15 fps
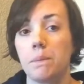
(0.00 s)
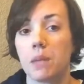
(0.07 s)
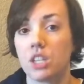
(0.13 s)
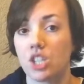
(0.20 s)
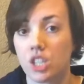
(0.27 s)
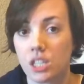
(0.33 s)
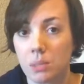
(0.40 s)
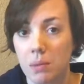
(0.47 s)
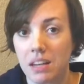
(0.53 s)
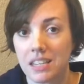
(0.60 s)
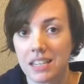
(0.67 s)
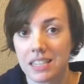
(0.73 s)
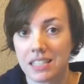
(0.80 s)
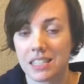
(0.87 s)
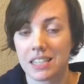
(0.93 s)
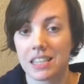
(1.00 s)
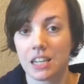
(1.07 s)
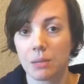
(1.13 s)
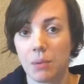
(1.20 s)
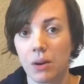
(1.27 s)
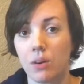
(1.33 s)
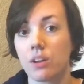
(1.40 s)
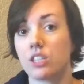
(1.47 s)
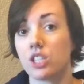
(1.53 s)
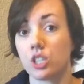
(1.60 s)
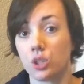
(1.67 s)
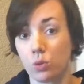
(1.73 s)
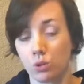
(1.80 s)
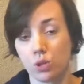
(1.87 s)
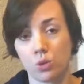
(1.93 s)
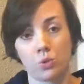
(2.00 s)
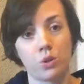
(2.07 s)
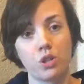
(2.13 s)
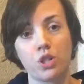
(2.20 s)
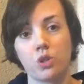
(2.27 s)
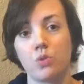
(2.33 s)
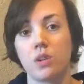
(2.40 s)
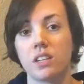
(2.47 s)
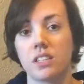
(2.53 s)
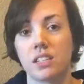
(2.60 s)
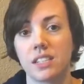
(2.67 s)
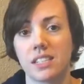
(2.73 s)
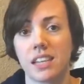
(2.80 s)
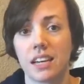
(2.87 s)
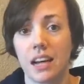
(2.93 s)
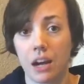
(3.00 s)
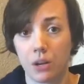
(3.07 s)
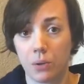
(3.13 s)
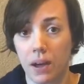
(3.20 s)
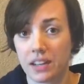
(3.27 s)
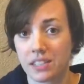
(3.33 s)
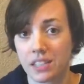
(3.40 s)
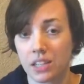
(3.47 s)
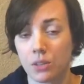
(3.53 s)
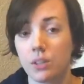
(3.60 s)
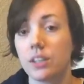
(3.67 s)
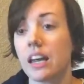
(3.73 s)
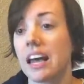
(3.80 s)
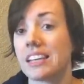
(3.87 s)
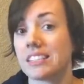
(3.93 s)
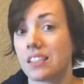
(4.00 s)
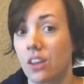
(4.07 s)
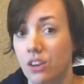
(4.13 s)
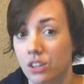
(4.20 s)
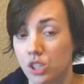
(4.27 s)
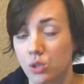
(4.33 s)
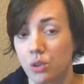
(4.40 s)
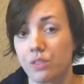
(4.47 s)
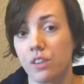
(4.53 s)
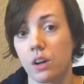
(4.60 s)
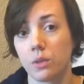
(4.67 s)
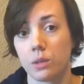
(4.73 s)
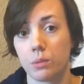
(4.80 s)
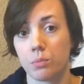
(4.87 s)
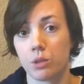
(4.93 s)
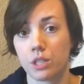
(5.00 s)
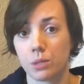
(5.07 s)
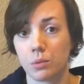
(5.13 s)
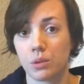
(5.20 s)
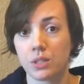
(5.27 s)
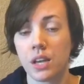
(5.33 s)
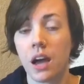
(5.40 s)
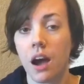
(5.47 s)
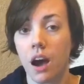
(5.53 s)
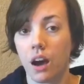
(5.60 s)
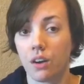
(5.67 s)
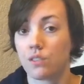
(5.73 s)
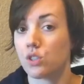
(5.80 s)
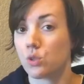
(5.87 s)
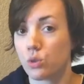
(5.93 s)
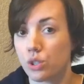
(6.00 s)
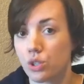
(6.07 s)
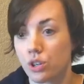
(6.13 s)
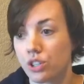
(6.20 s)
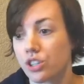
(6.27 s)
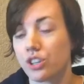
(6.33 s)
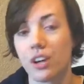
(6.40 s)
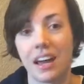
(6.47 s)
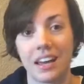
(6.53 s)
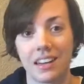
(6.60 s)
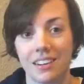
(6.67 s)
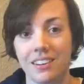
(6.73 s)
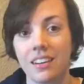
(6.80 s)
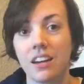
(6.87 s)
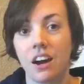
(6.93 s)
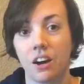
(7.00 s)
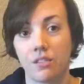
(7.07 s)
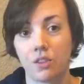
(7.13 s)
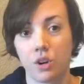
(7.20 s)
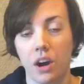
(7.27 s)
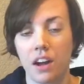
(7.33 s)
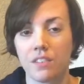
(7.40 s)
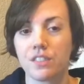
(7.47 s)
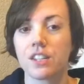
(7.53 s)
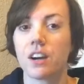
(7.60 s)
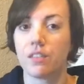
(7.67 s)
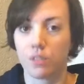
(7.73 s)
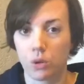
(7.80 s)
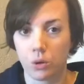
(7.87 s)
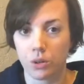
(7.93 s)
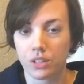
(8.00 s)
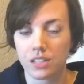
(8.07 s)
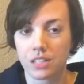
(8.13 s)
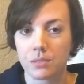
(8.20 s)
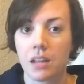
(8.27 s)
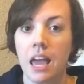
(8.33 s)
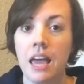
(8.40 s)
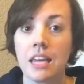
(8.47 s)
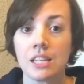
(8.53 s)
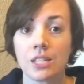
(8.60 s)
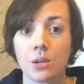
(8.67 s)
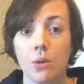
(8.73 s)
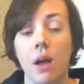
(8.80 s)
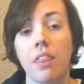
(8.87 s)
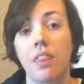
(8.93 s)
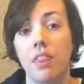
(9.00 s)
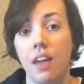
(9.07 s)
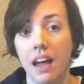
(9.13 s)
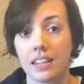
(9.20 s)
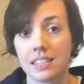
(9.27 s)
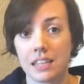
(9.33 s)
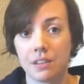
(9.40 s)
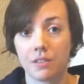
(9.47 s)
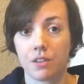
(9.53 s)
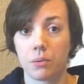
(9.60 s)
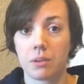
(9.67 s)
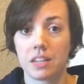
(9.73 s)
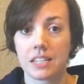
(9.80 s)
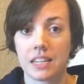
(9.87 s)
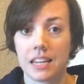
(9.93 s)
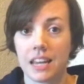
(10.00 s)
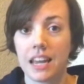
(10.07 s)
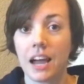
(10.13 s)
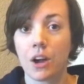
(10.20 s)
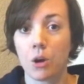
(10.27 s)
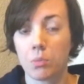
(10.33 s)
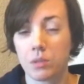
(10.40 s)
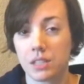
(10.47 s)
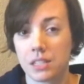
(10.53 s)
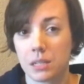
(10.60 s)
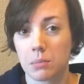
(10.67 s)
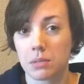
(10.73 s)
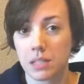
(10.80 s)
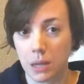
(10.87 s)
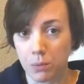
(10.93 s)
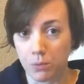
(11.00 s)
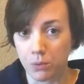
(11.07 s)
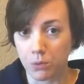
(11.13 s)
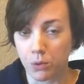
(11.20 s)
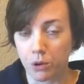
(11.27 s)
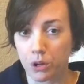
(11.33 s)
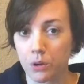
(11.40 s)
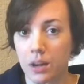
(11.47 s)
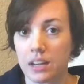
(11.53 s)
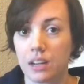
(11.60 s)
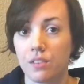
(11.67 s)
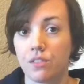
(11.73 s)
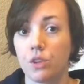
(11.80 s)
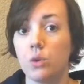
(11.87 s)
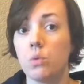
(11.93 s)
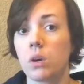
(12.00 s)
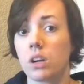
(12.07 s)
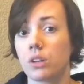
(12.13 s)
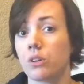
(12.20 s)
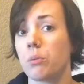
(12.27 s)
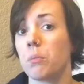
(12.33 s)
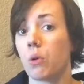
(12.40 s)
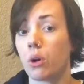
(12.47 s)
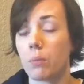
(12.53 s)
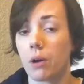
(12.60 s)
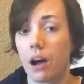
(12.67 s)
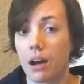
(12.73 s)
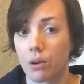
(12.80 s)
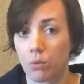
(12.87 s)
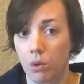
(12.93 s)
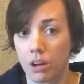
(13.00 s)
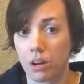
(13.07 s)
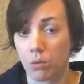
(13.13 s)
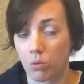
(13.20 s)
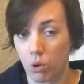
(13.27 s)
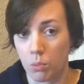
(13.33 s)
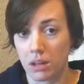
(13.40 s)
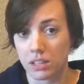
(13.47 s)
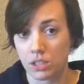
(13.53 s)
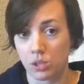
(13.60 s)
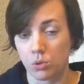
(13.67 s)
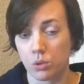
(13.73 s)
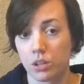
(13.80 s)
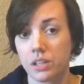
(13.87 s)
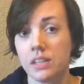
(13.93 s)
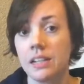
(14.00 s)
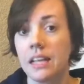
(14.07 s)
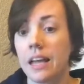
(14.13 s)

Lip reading: just some ideas to think about. It's your story, so you get to decide how you execute it as long as you're following the principles of story structure and of craft, of course. So that's it for me today. I hope this tip is helpful for you. And if you want to learn more about how to write a romance story,